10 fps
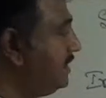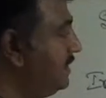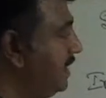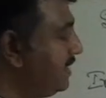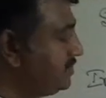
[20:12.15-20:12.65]

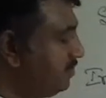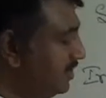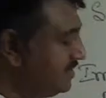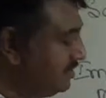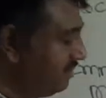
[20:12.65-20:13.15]
they are
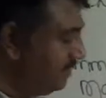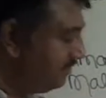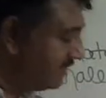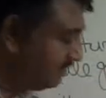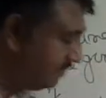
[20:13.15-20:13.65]
responsible
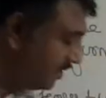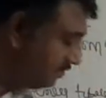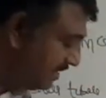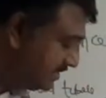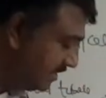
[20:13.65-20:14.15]
for the
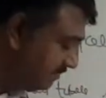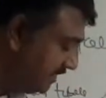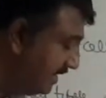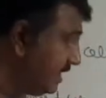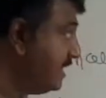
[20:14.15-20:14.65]
formation of
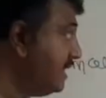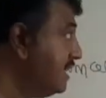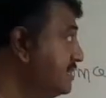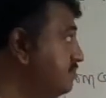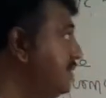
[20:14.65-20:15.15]
a
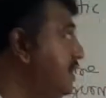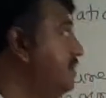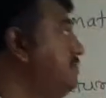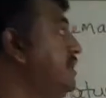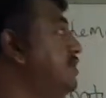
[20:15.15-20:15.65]

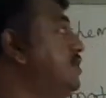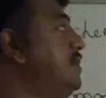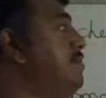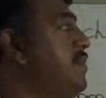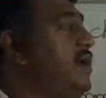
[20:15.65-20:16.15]
sperm
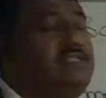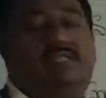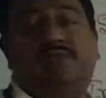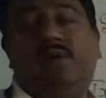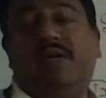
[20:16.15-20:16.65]
through a
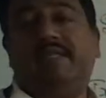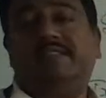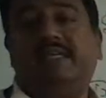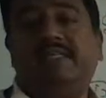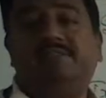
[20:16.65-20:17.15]
process called it as a